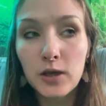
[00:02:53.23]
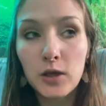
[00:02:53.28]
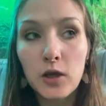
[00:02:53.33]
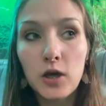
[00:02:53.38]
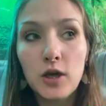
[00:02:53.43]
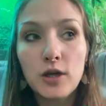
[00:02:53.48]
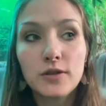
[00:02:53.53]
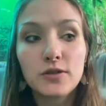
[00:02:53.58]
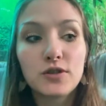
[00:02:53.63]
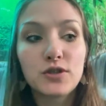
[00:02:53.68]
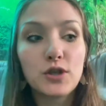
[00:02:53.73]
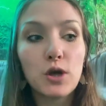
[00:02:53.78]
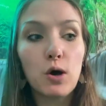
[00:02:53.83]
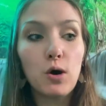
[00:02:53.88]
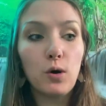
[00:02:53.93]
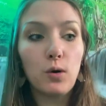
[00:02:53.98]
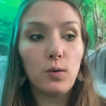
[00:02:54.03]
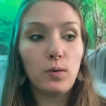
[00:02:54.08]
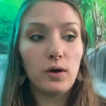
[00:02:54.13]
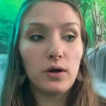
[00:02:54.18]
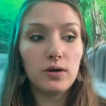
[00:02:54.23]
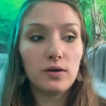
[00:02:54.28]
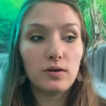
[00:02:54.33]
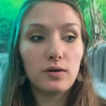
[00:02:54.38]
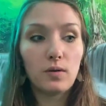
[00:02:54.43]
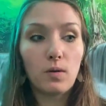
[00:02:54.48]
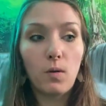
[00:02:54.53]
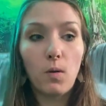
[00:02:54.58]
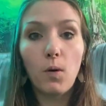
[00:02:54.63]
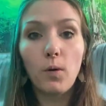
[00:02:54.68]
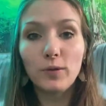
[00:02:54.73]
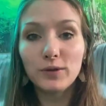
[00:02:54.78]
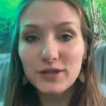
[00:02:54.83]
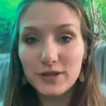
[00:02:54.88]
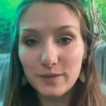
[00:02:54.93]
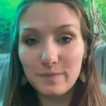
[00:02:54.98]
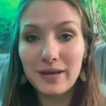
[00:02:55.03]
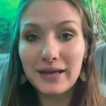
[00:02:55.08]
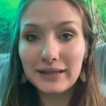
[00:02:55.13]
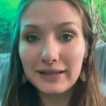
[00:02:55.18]
So
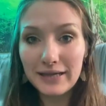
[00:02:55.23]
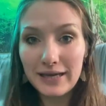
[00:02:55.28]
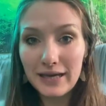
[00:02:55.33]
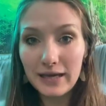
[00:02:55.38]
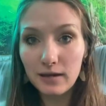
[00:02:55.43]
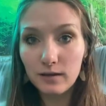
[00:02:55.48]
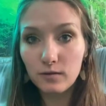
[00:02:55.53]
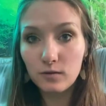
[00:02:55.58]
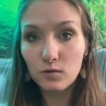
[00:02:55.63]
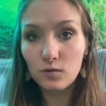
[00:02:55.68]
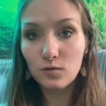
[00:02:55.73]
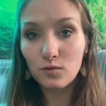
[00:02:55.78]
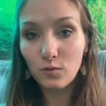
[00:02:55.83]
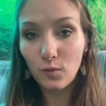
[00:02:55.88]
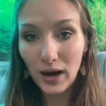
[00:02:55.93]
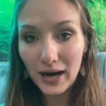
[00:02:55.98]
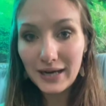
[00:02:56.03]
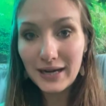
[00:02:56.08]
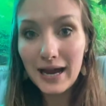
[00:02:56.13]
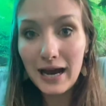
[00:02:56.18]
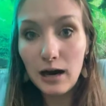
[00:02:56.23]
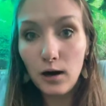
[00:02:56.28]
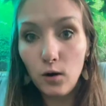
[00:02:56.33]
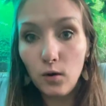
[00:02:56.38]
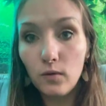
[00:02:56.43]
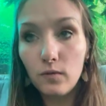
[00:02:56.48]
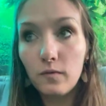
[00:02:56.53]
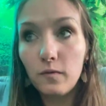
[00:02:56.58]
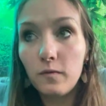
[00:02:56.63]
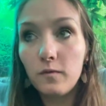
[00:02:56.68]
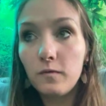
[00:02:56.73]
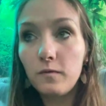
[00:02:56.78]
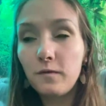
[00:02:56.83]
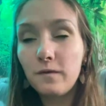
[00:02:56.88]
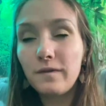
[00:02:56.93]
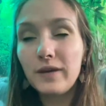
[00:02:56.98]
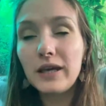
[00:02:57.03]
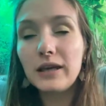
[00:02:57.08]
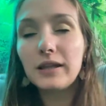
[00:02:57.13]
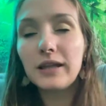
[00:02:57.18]
ultimately, right now,
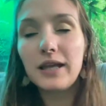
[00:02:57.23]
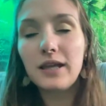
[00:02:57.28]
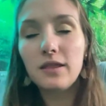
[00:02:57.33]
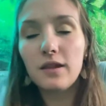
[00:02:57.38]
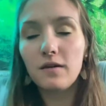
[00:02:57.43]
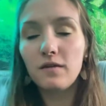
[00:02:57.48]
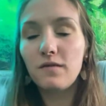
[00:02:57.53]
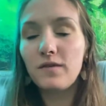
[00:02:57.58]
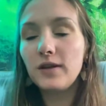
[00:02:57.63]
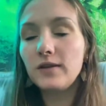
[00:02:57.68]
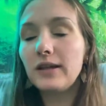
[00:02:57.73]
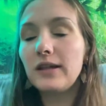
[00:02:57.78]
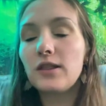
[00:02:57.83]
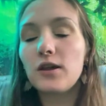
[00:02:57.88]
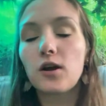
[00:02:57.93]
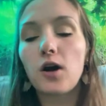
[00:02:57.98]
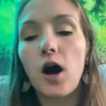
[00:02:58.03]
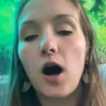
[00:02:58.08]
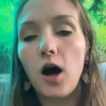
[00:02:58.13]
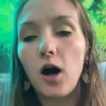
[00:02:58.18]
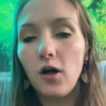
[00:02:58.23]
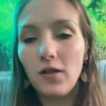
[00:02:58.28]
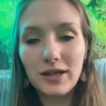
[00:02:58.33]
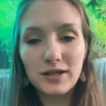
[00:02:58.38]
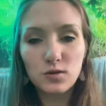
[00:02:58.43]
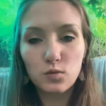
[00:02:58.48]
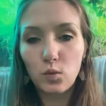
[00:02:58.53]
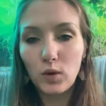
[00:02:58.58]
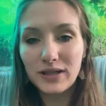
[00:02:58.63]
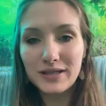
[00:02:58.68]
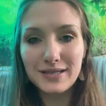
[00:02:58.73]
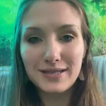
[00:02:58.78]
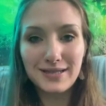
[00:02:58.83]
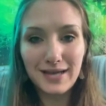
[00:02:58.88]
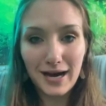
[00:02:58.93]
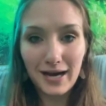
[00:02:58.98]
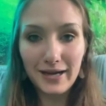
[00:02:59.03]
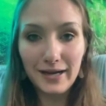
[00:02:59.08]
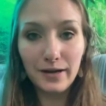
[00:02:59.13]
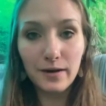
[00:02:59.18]
feeling the call, that's one
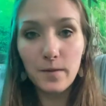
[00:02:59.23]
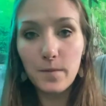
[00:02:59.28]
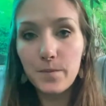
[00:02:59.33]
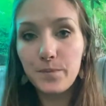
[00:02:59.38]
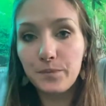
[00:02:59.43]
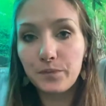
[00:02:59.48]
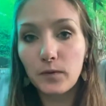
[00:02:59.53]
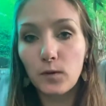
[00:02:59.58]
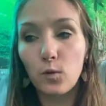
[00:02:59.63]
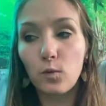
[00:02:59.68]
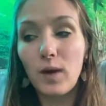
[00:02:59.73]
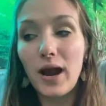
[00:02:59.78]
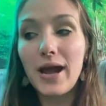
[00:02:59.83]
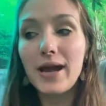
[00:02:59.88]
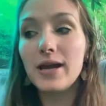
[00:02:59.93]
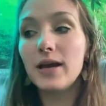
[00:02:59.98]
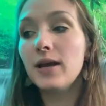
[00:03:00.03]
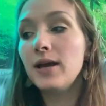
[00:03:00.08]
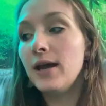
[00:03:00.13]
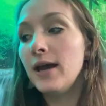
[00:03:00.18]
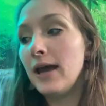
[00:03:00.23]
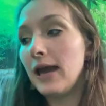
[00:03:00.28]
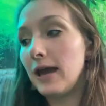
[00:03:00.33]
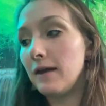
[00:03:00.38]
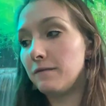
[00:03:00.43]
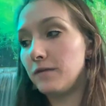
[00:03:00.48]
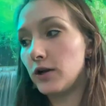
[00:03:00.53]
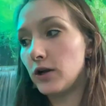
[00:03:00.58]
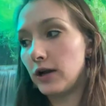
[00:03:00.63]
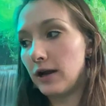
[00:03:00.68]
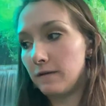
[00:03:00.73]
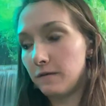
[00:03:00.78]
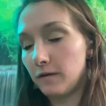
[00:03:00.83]
sign, right? If you're